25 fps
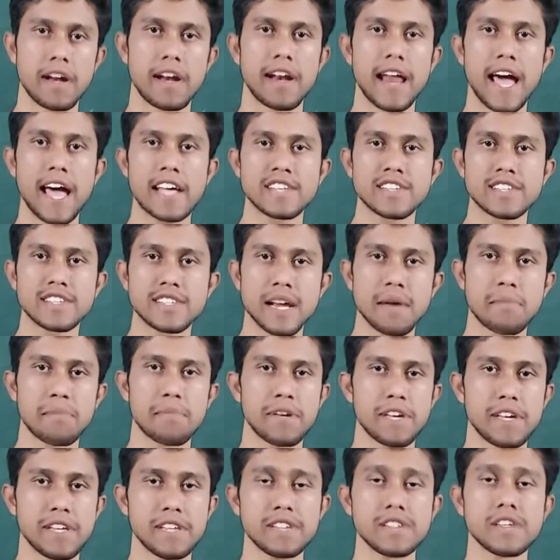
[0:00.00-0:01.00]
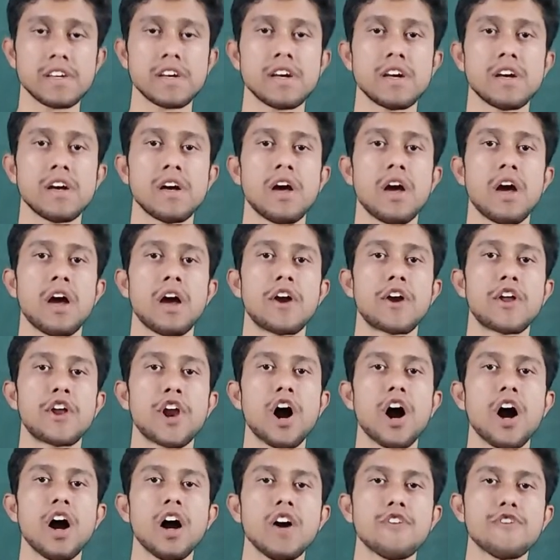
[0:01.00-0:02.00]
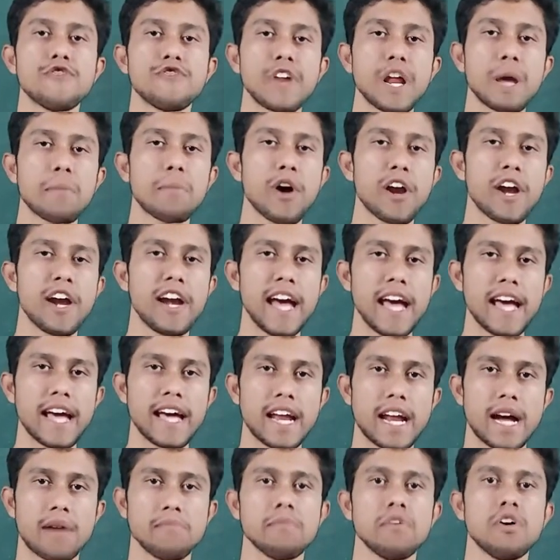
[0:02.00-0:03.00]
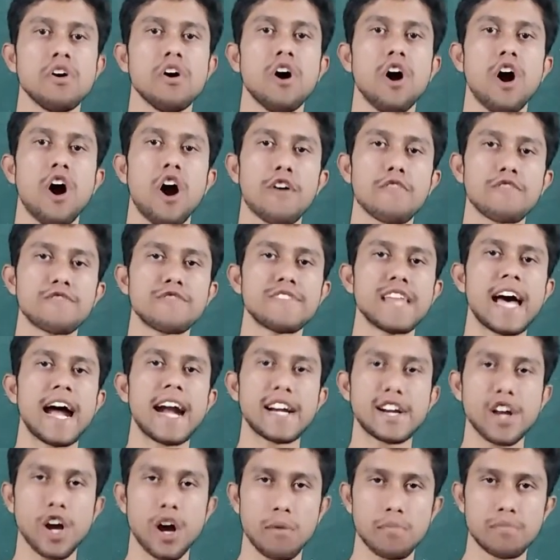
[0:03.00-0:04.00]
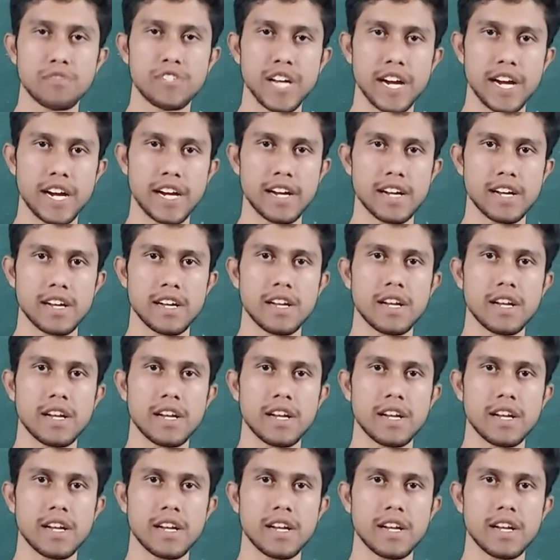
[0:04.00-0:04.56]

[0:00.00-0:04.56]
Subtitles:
Next step is draw a free body diagram of that object